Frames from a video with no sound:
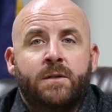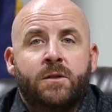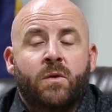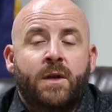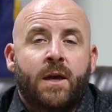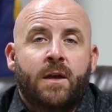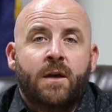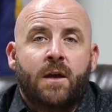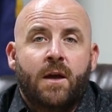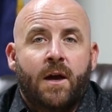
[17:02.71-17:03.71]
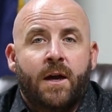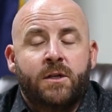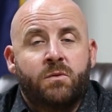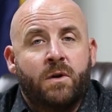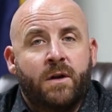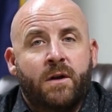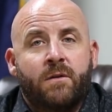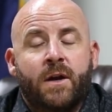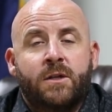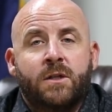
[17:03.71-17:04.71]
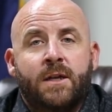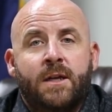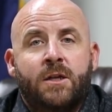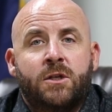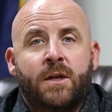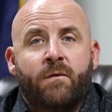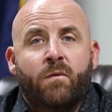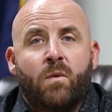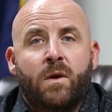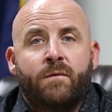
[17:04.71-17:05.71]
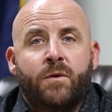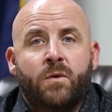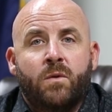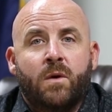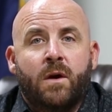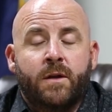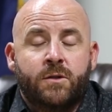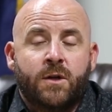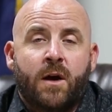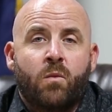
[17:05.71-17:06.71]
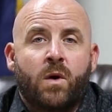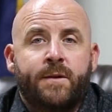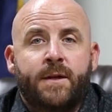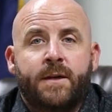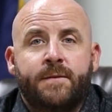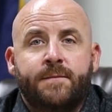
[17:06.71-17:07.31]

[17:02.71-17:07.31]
So again, I just want to congratulate and every one of you on a job well done.